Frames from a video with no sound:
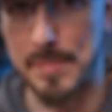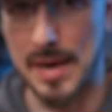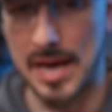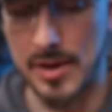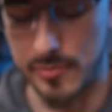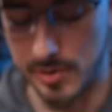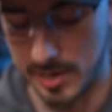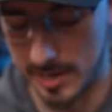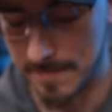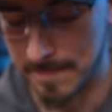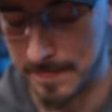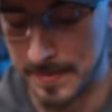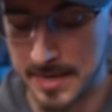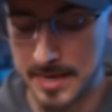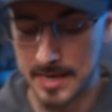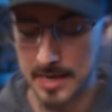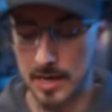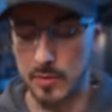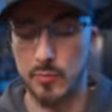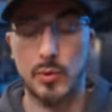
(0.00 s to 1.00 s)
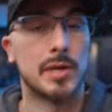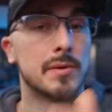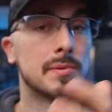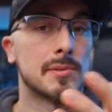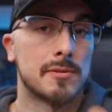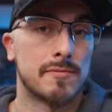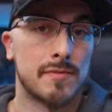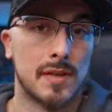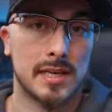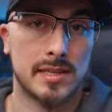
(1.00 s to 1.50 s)
battery. And when I
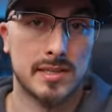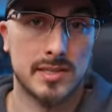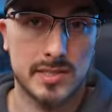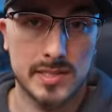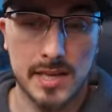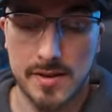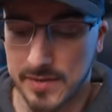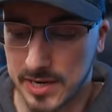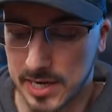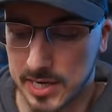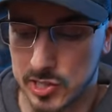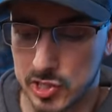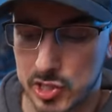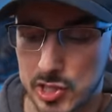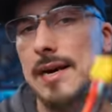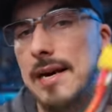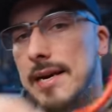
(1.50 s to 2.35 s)
was flying 7-inch,